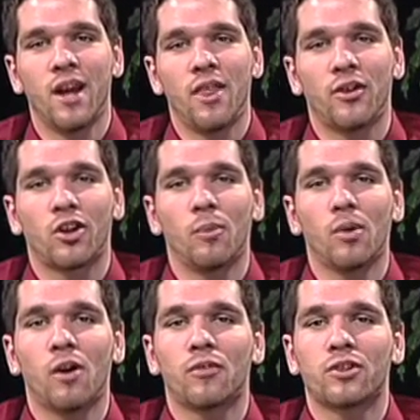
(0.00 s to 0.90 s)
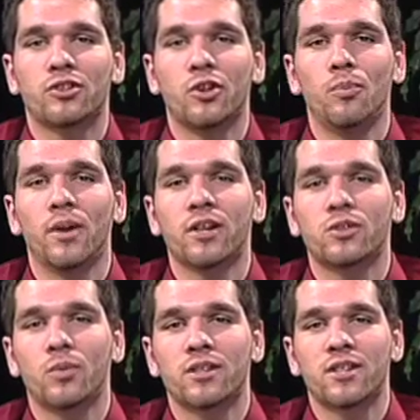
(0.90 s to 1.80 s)
They're coming off their two biggest
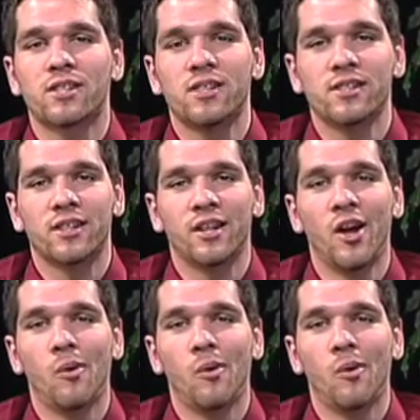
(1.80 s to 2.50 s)
wins of the season,